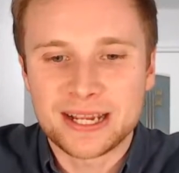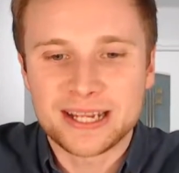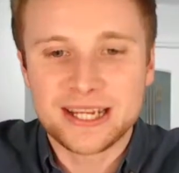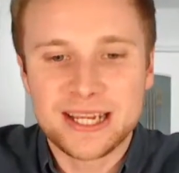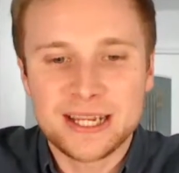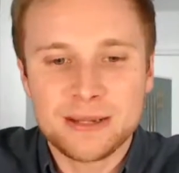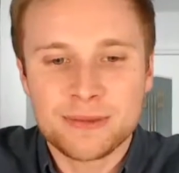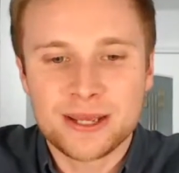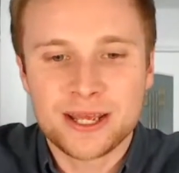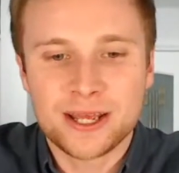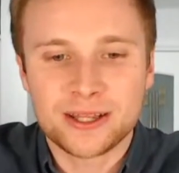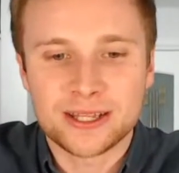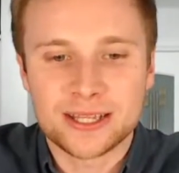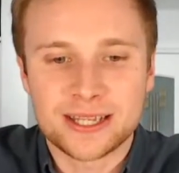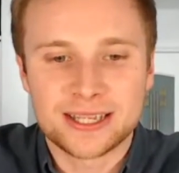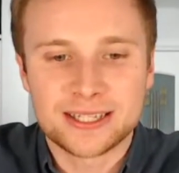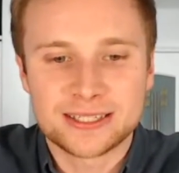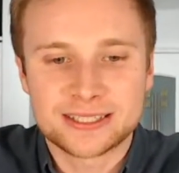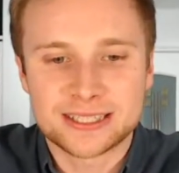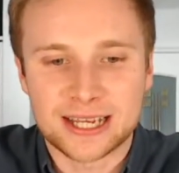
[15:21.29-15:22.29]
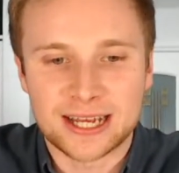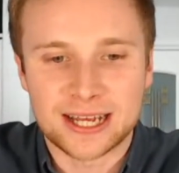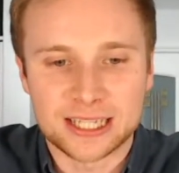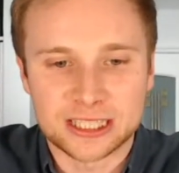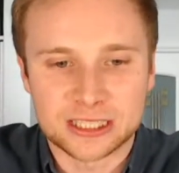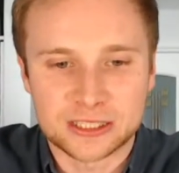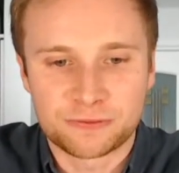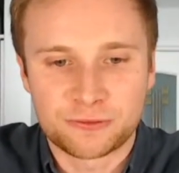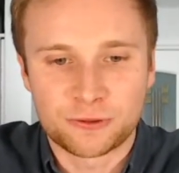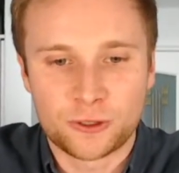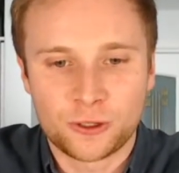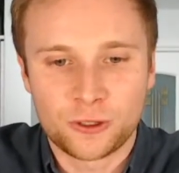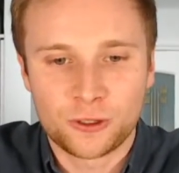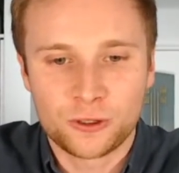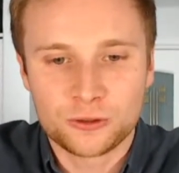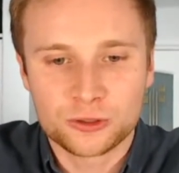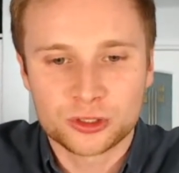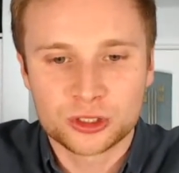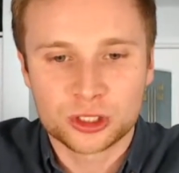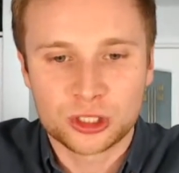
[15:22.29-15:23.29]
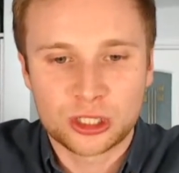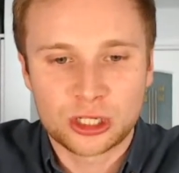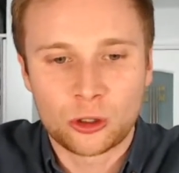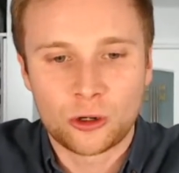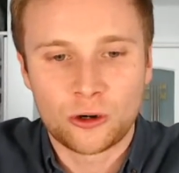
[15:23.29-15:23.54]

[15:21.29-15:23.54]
My email is as follows,